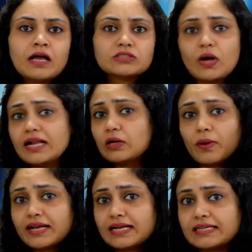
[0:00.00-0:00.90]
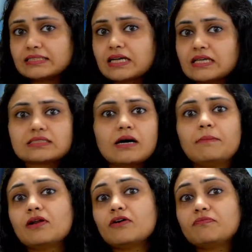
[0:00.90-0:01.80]
So I'll quickly discuss a
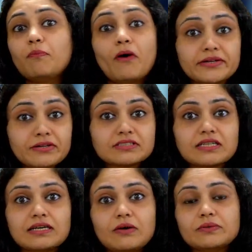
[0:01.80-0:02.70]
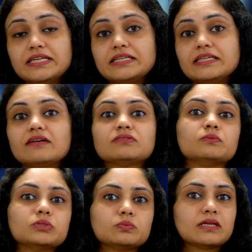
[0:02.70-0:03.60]
couple of pointers around ETFs
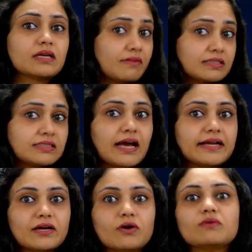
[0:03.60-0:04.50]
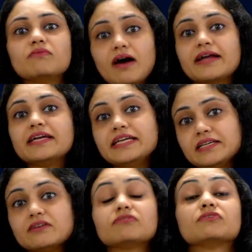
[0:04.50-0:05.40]
which will give us an idea on why
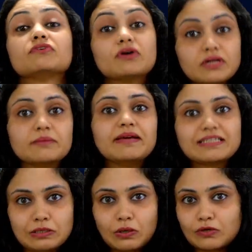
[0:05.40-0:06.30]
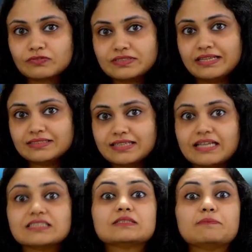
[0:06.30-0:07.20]
ETF really makes a lot of sense,
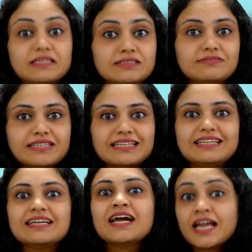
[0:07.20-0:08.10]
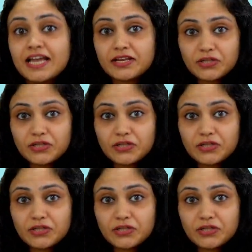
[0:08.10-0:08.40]
and specifically in